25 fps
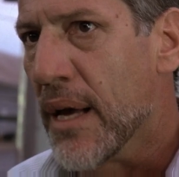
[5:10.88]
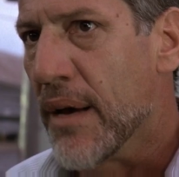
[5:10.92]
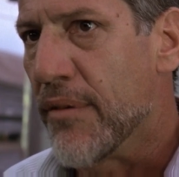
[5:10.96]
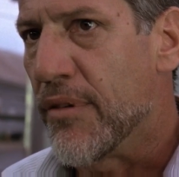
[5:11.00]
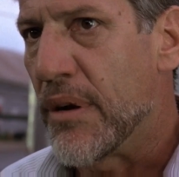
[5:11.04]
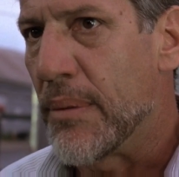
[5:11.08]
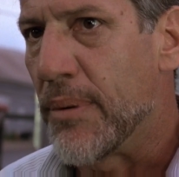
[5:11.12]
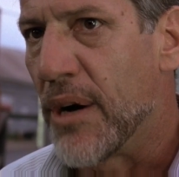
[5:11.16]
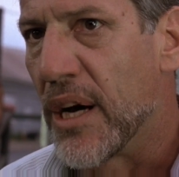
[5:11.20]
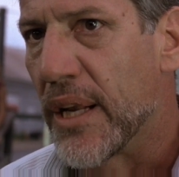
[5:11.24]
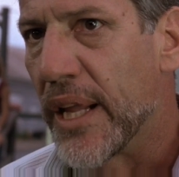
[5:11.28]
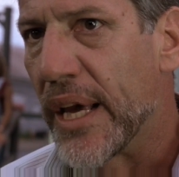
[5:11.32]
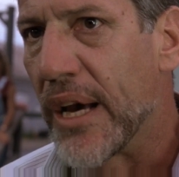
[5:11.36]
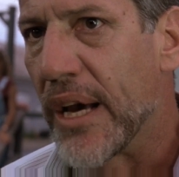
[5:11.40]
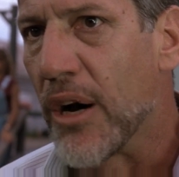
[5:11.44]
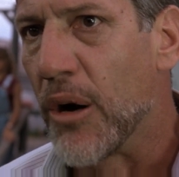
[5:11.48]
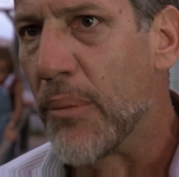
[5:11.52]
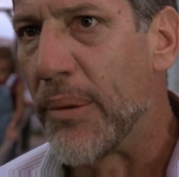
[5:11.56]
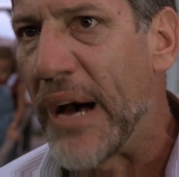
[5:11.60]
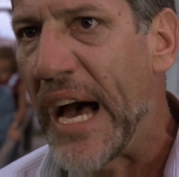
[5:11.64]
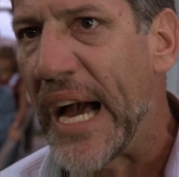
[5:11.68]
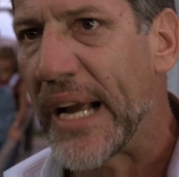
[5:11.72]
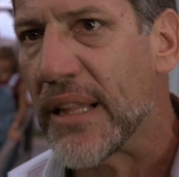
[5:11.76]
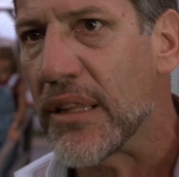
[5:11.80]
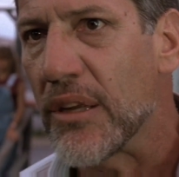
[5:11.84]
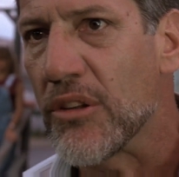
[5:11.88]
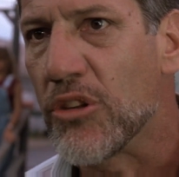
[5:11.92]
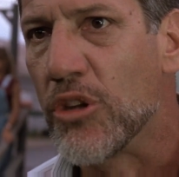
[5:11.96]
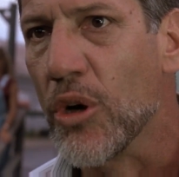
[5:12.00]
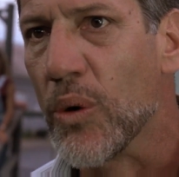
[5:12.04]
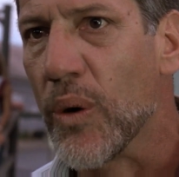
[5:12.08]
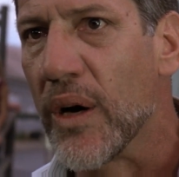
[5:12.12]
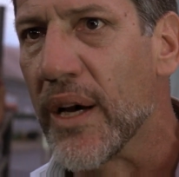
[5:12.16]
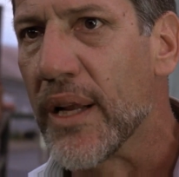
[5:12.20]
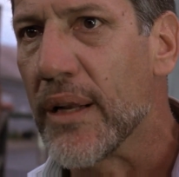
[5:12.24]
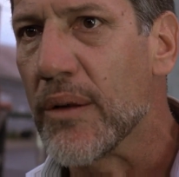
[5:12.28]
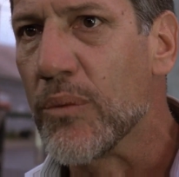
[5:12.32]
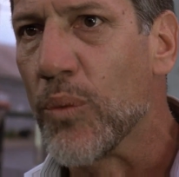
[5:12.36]
Everybody go back to
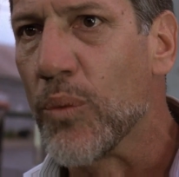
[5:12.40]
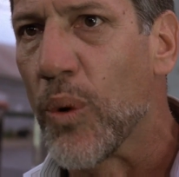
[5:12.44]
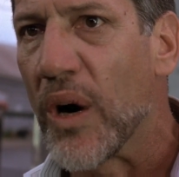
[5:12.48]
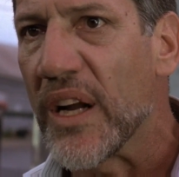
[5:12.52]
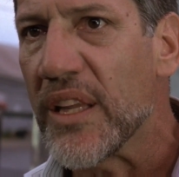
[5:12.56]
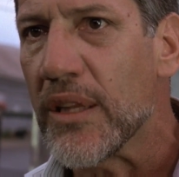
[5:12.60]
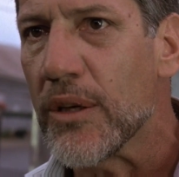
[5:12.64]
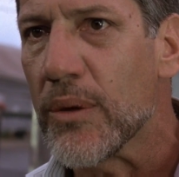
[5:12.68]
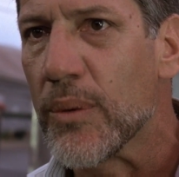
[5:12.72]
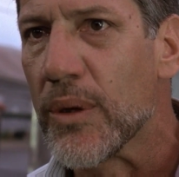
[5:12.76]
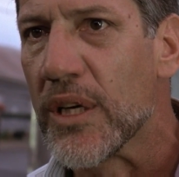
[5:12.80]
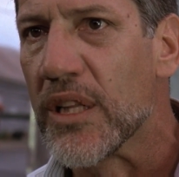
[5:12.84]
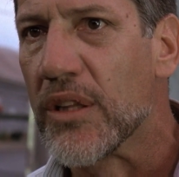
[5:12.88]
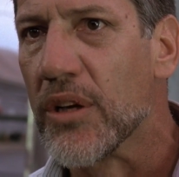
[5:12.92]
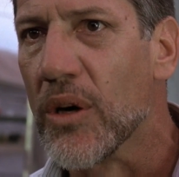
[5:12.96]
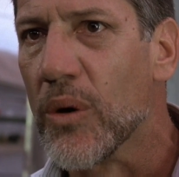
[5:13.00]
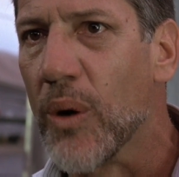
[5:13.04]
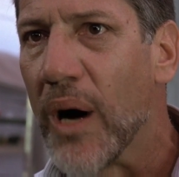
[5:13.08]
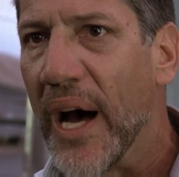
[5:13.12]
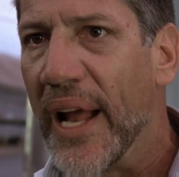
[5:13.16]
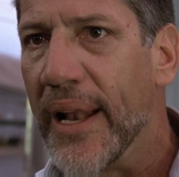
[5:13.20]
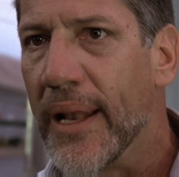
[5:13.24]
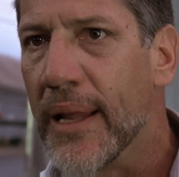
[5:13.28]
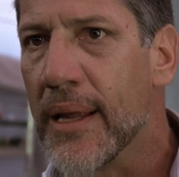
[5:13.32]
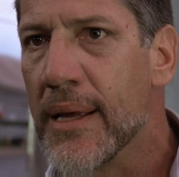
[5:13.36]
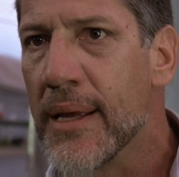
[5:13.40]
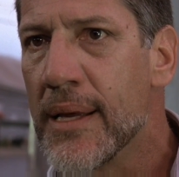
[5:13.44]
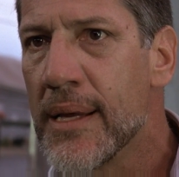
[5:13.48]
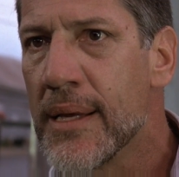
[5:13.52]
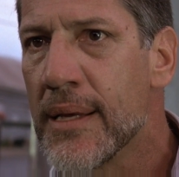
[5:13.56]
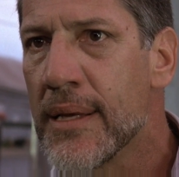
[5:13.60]
doing what you were doing.